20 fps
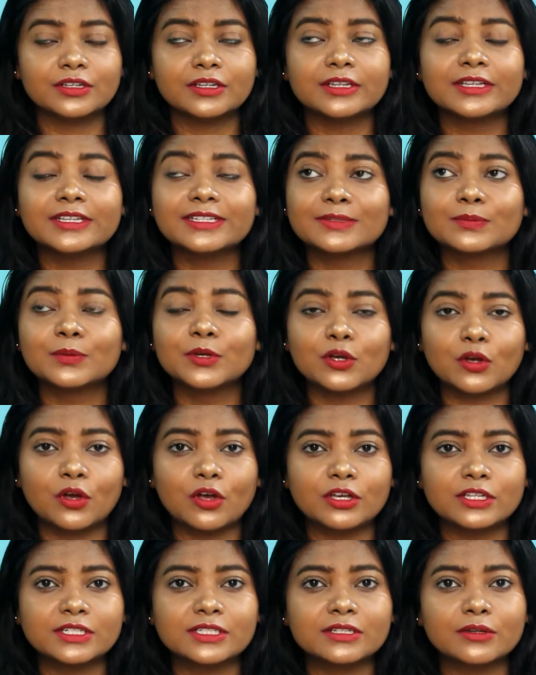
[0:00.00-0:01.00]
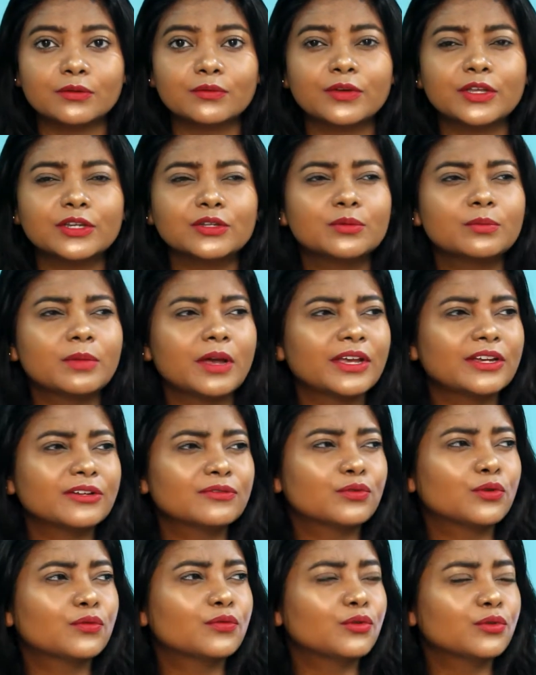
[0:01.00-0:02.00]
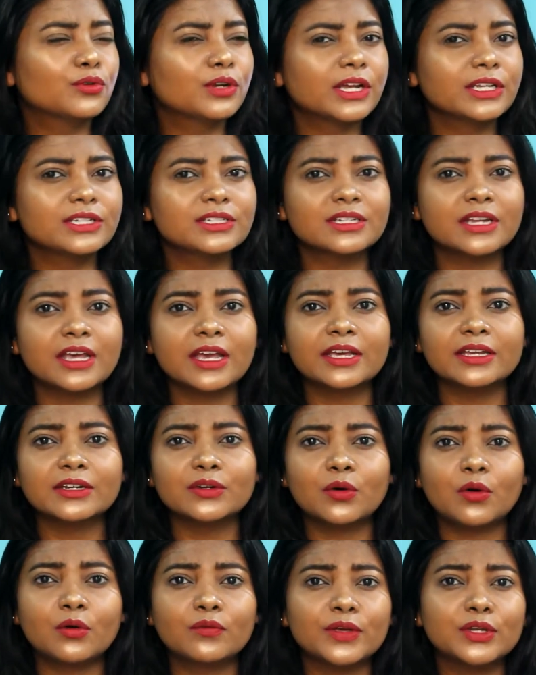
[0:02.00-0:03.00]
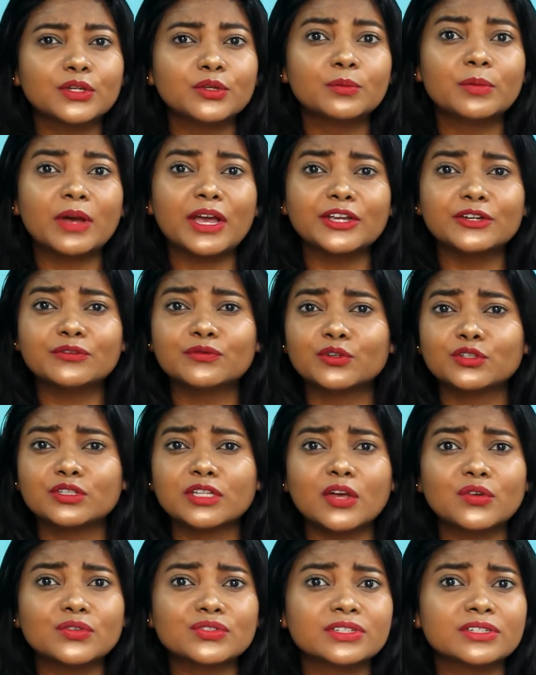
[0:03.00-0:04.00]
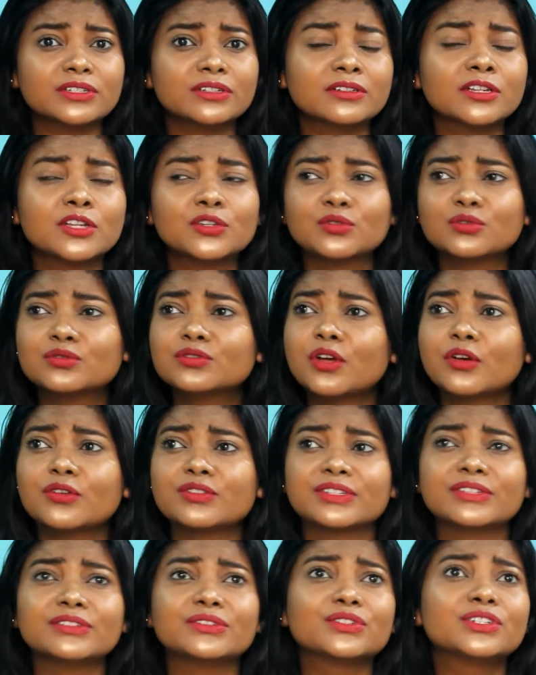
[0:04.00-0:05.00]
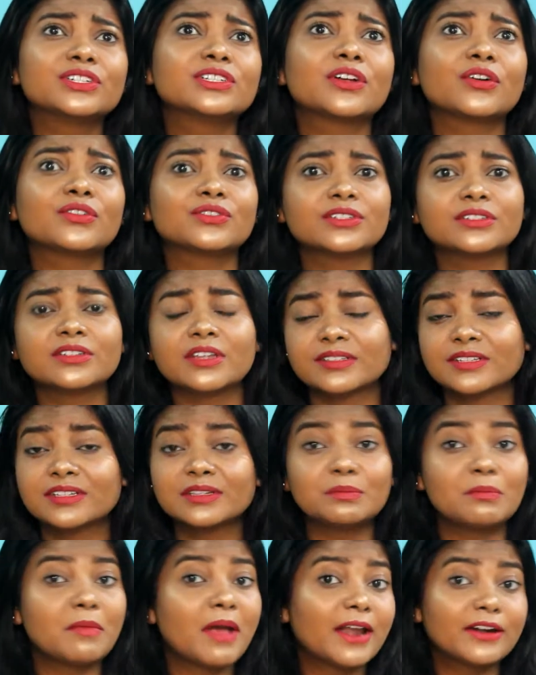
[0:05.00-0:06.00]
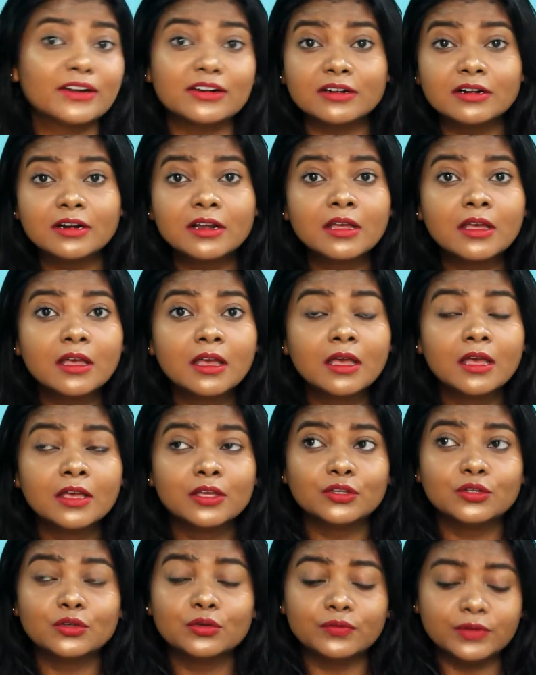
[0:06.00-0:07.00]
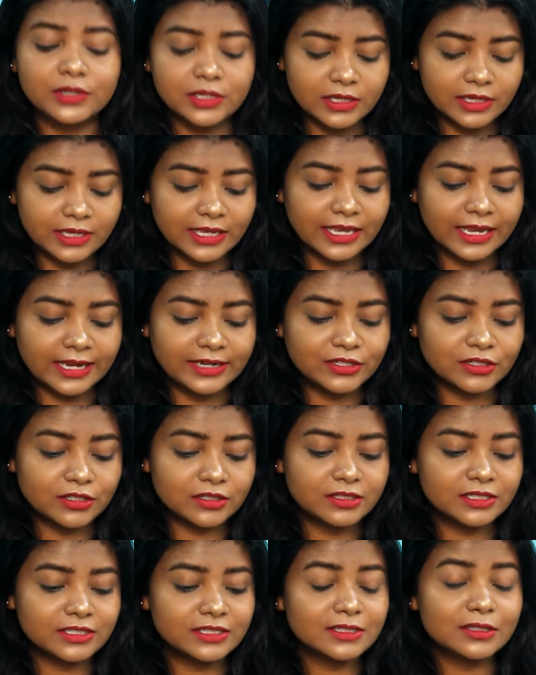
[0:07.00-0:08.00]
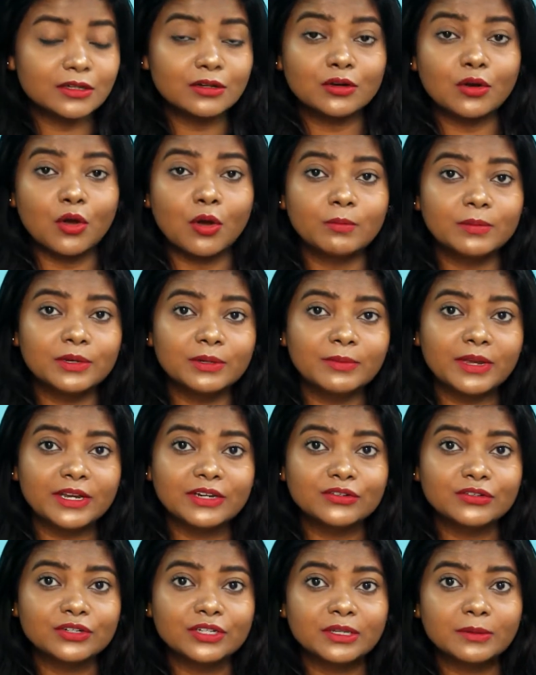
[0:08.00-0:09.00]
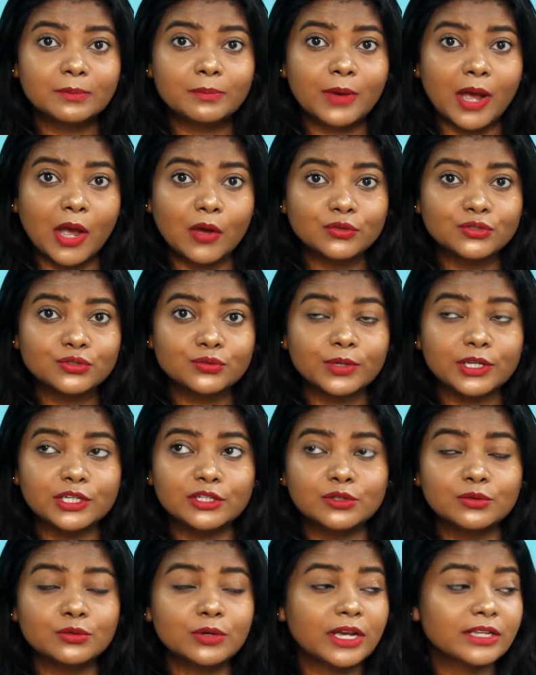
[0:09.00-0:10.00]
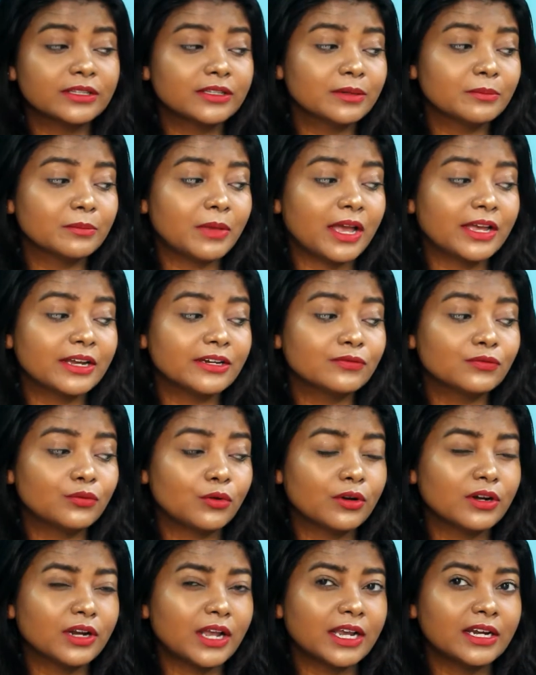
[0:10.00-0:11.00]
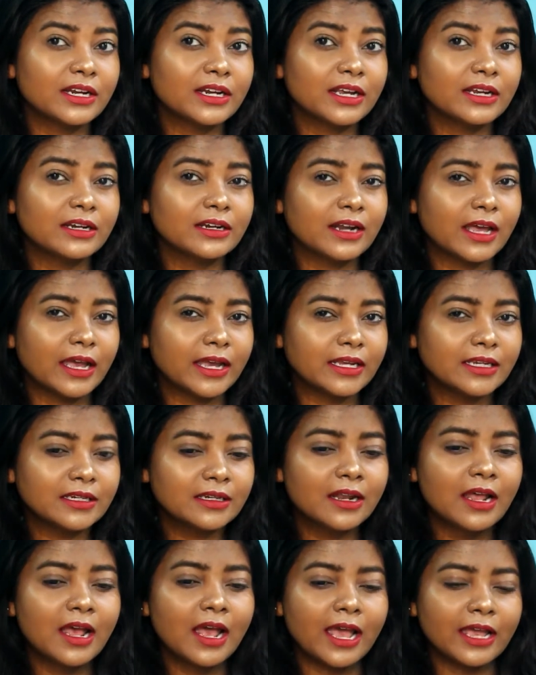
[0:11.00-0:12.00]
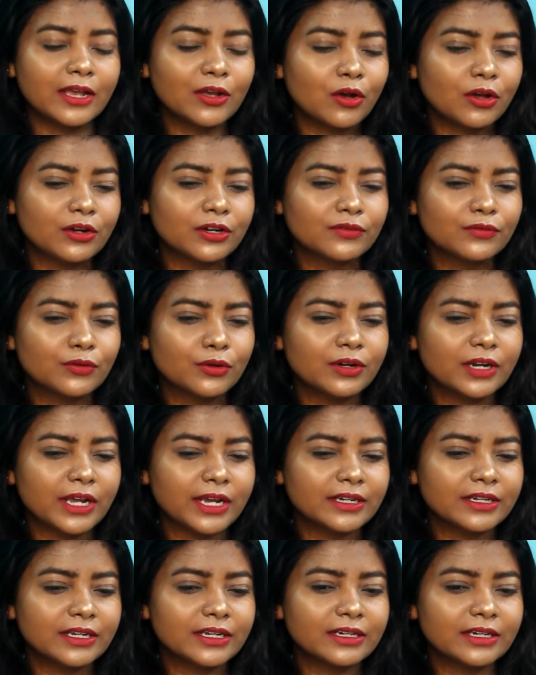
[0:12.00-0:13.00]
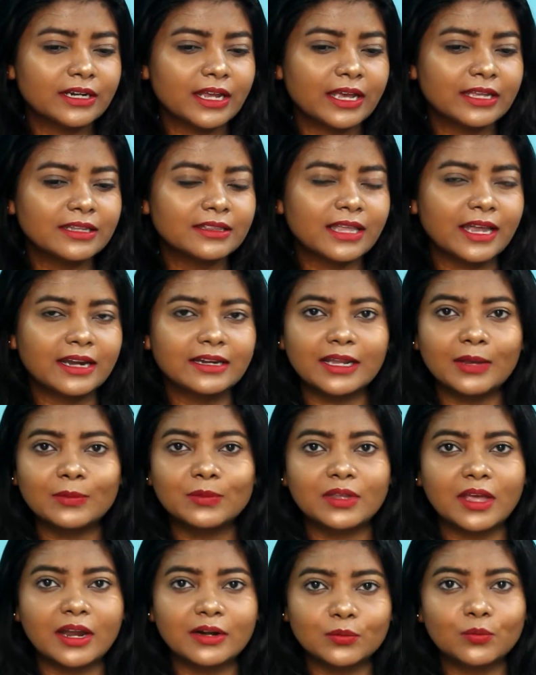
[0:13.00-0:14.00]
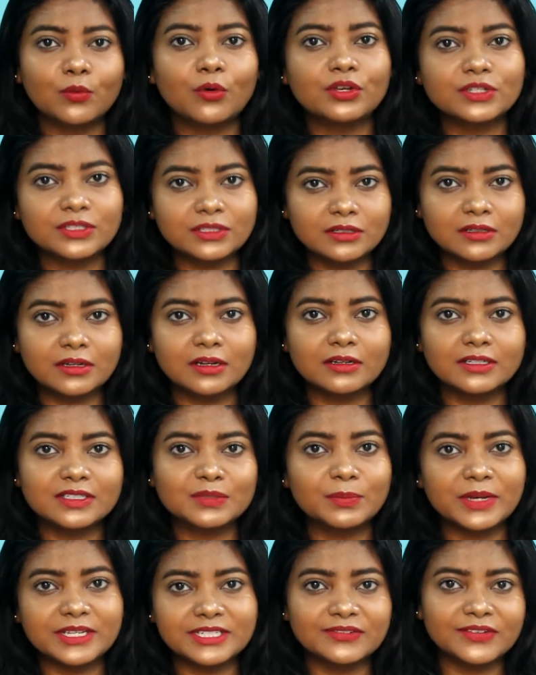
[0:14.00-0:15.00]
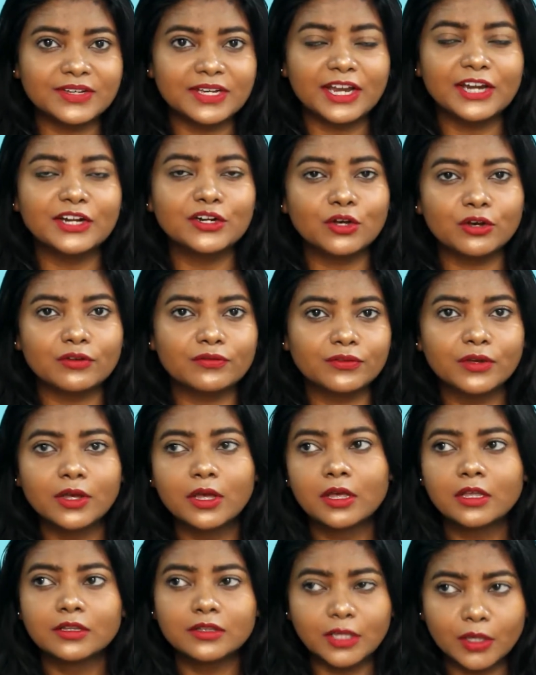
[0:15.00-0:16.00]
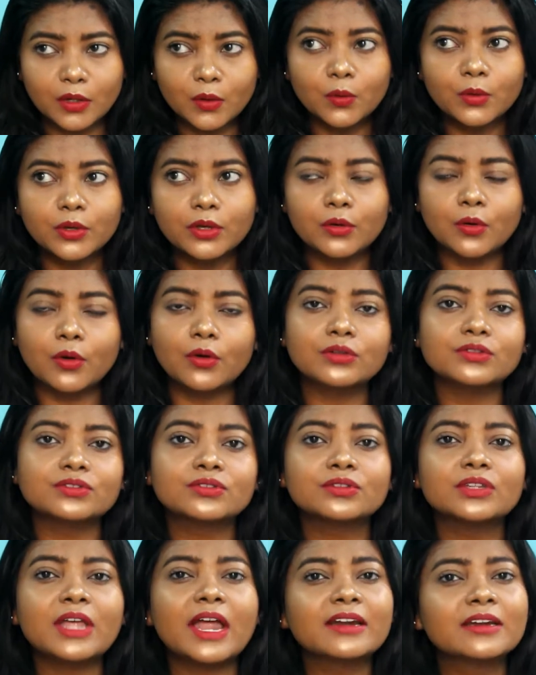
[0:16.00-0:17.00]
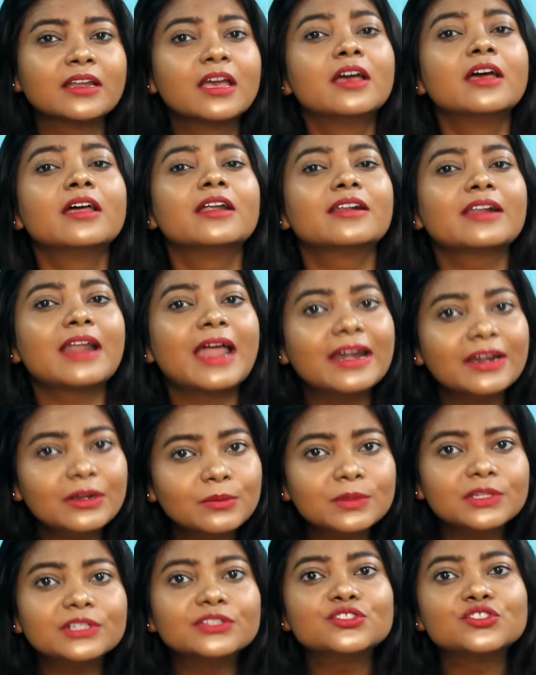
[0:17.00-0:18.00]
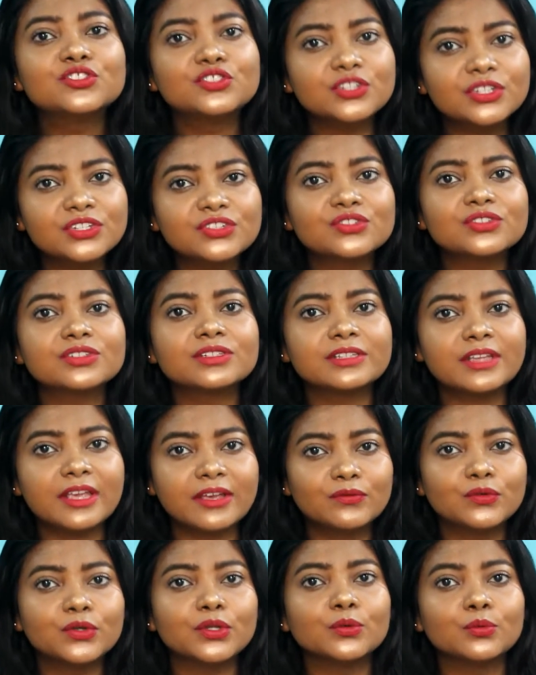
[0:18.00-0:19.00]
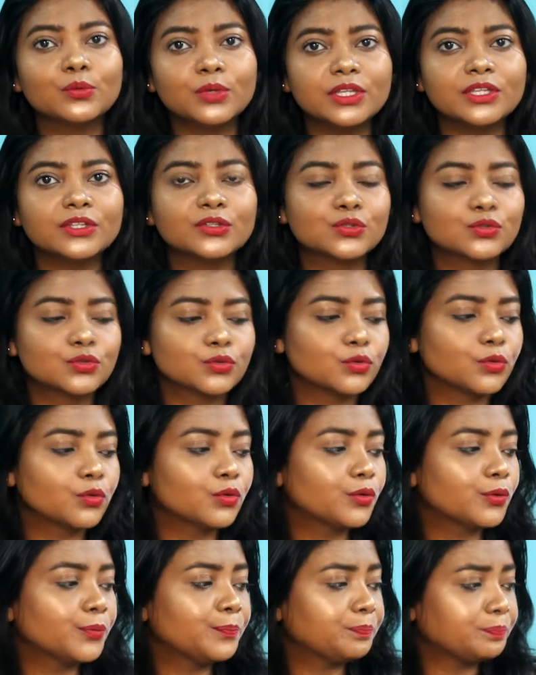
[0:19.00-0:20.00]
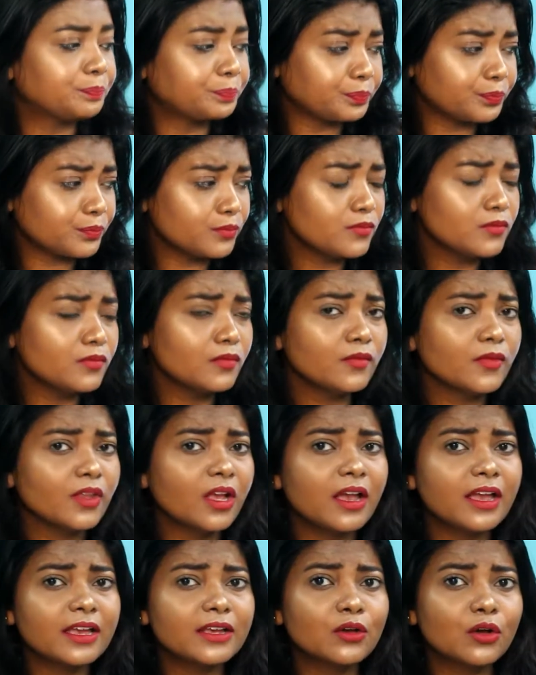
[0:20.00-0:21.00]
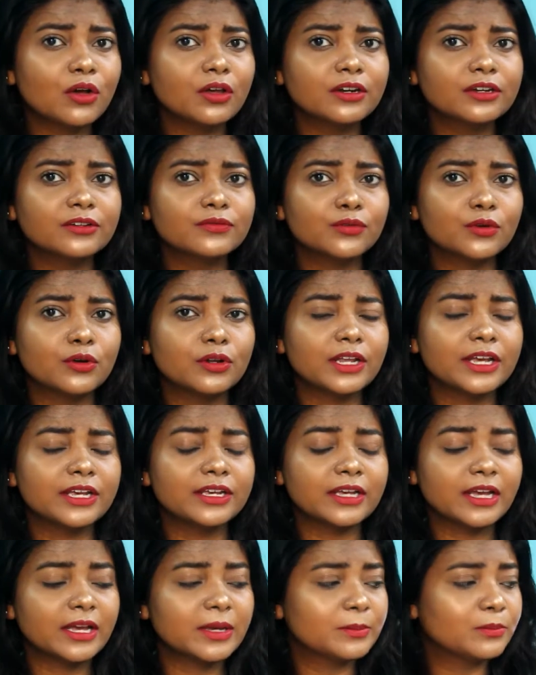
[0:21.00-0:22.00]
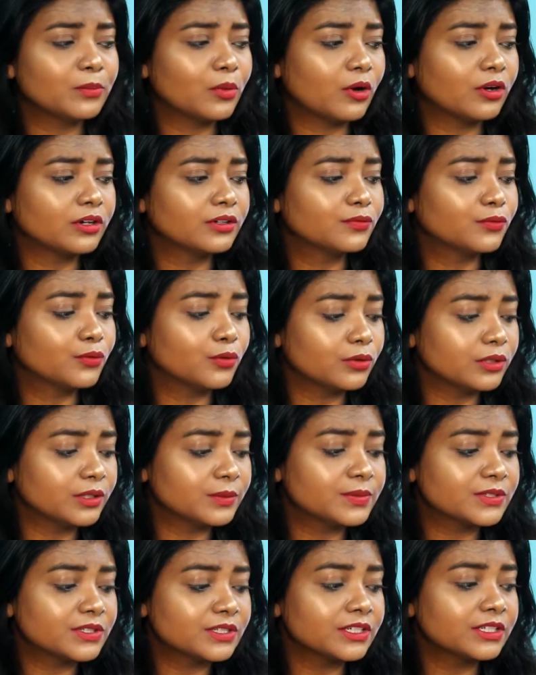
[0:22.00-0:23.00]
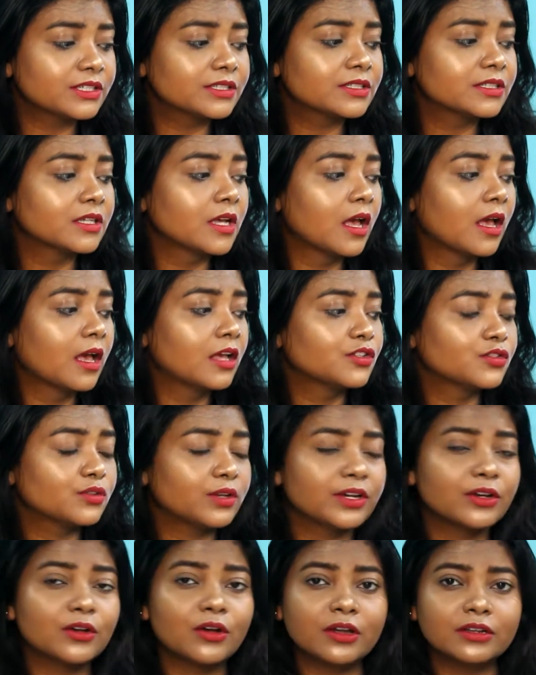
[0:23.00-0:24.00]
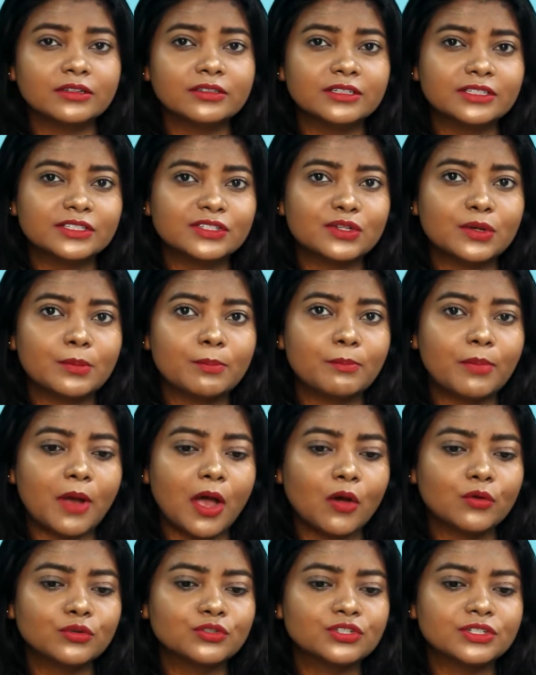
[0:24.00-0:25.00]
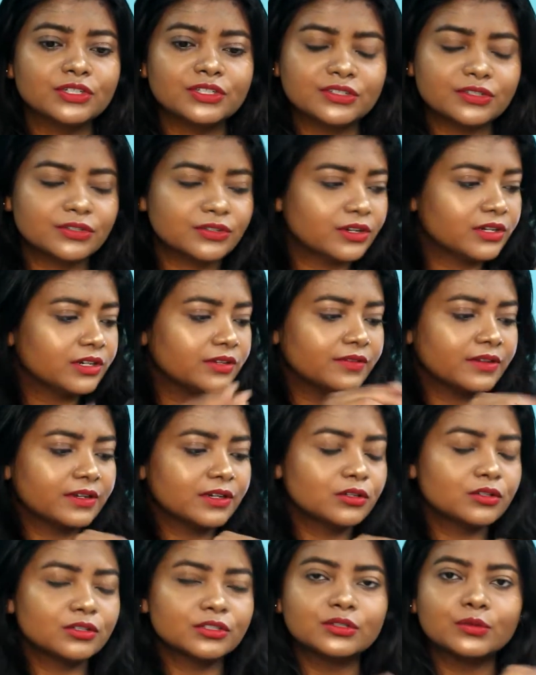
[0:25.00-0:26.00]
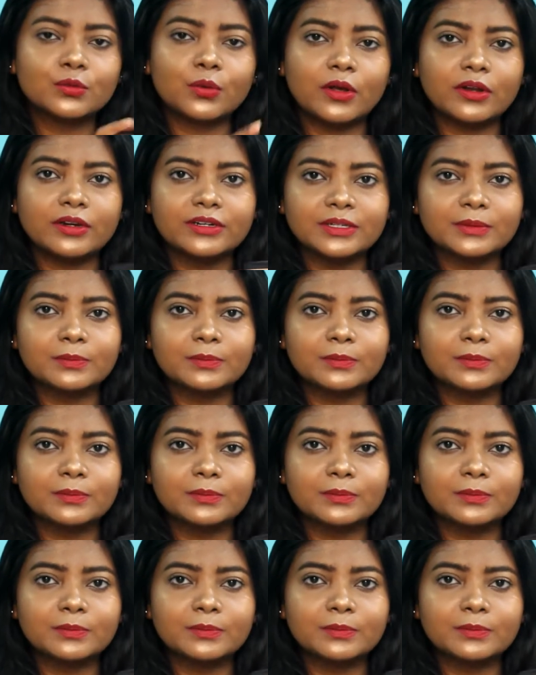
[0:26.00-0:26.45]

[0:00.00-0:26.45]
is because when you buy it for $4.99 or when you buy it for $1,000, $2,000, $3,000, doesn't matter, you will get this complimentary pouch when you, I think, buy it for $9.99. I got it for $9.99 that time. That was a specific kind of thing going on, so that randomly changes every week. So I got it for like, I bought 4 lipsticks, so I got this a pouch. It's really very good quality